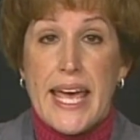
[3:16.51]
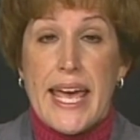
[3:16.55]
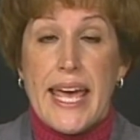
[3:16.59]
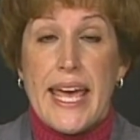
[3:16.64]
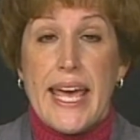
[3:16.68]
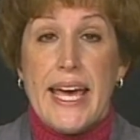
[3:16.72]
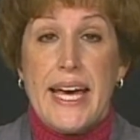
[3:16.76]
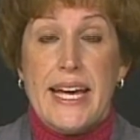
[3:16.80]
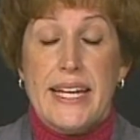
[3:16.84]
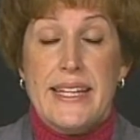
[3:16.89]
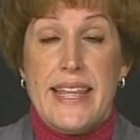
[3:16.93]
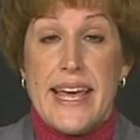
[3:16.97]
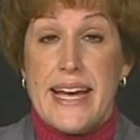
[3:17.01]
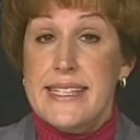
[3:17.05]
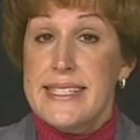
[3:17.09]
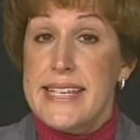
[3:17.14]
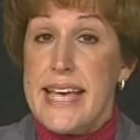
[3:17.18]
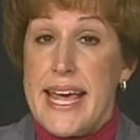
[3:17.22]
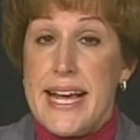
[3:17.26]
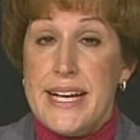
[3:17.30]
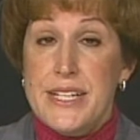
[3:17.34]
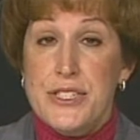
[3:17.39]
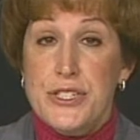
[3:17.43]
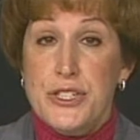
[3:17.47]
And
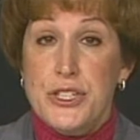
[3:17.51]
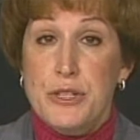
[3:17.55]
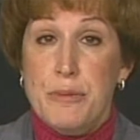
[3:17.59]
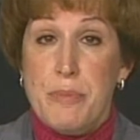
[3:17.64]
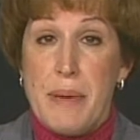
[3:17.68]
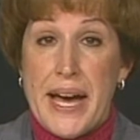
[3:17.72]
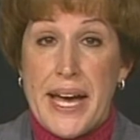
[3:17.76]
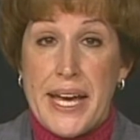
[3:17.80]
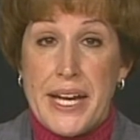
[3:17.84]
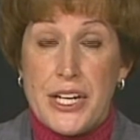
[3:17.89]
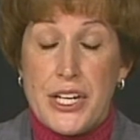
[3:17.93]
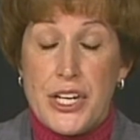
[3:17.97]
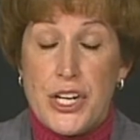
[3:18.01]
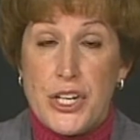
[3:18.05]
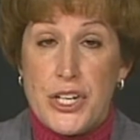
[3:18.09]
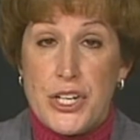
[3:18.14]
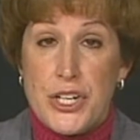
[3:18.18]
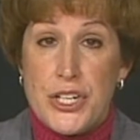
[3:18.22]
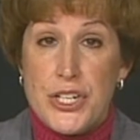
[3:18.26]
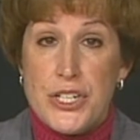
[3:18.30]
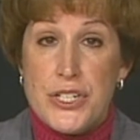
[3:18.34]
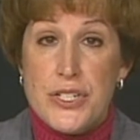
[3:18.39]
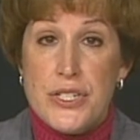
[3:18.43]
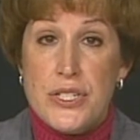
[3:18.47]
that's answered by a
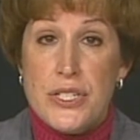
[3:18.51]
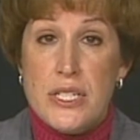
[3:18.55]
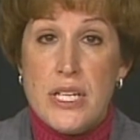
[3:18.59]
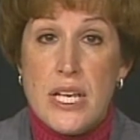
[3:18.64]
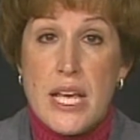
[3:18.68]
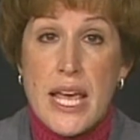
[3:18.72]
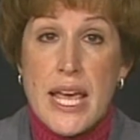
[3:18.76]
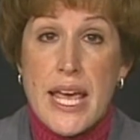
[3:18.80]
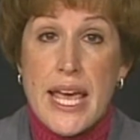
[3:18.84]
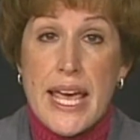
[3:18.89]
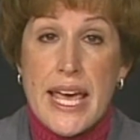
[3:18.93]
nurse.